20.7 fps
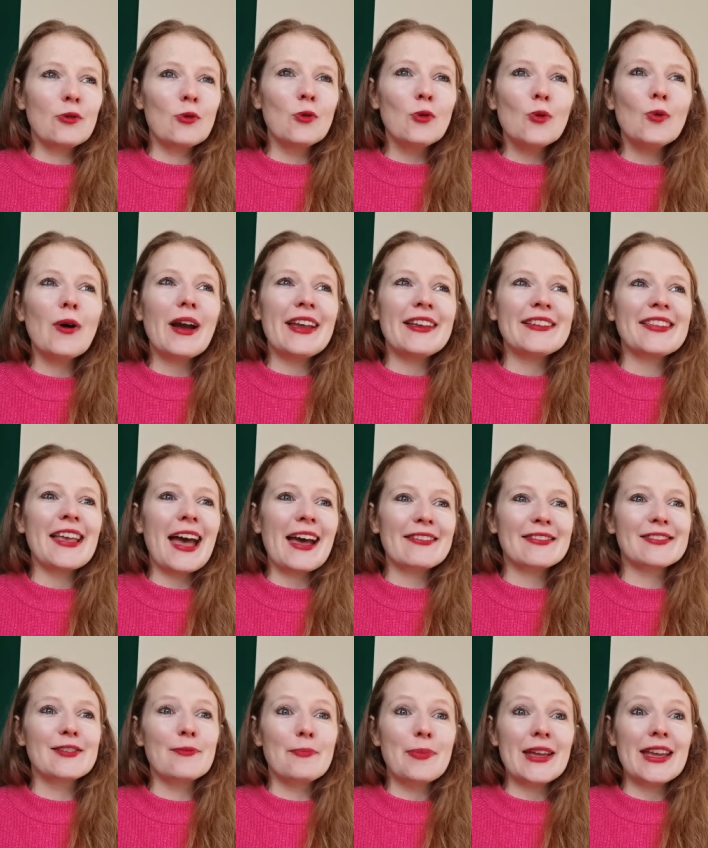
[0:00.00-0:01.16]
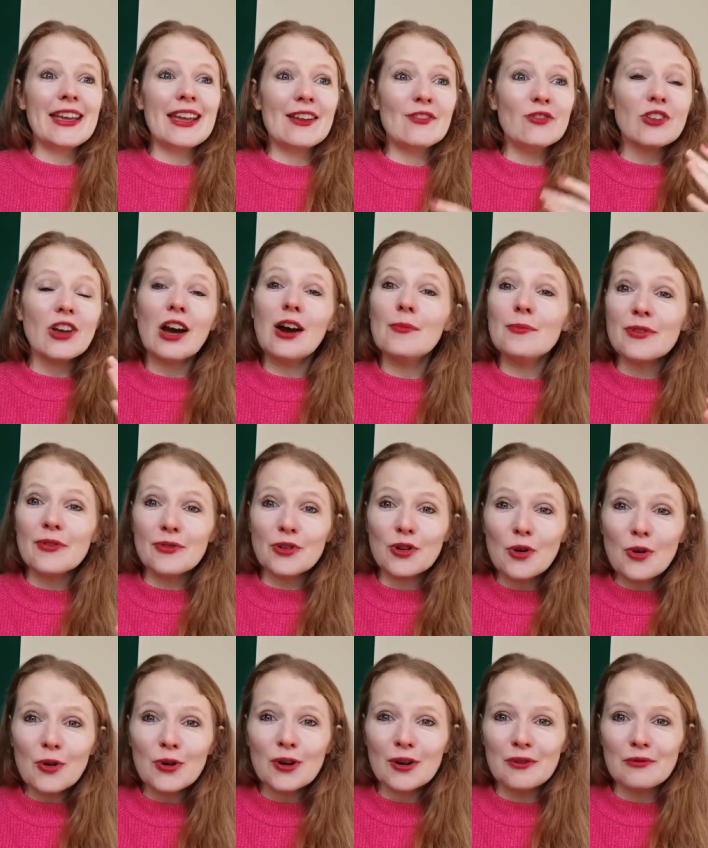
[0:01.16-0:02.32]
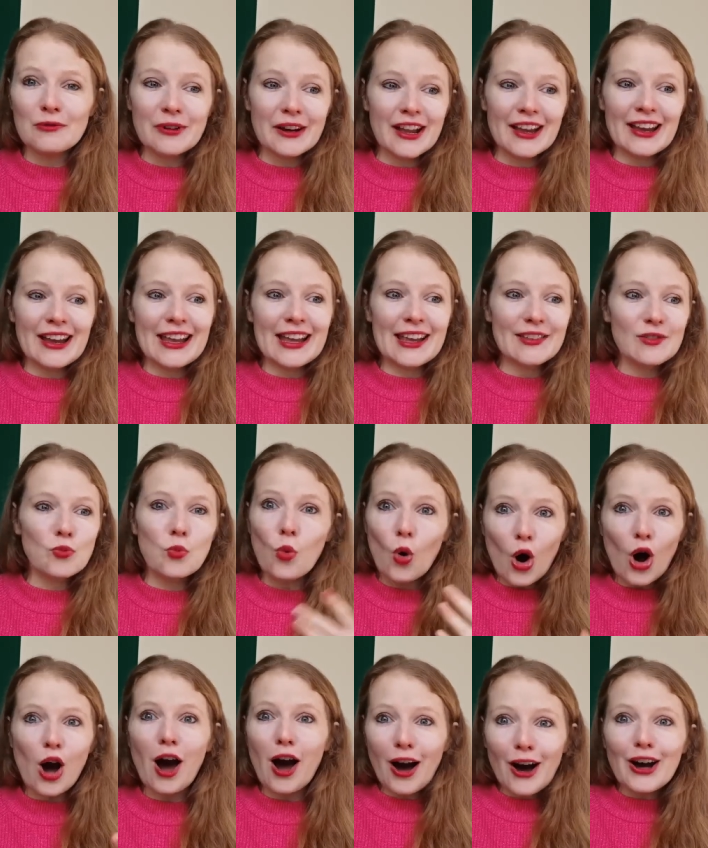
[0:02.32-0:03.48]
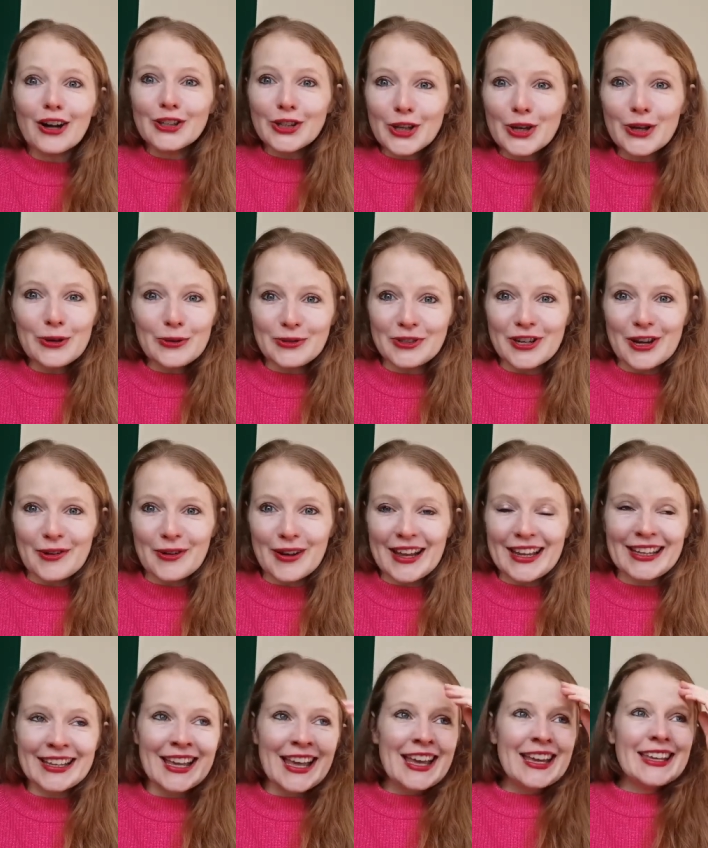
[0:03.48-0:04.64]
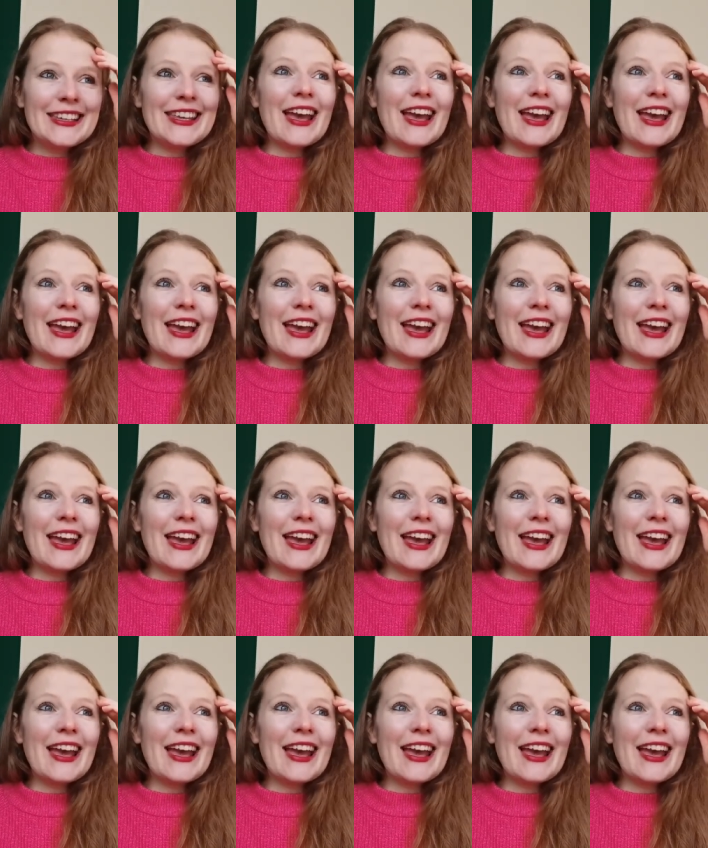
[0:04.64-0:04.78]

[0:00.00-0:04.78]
always has to be in terms of your career is what are you doing?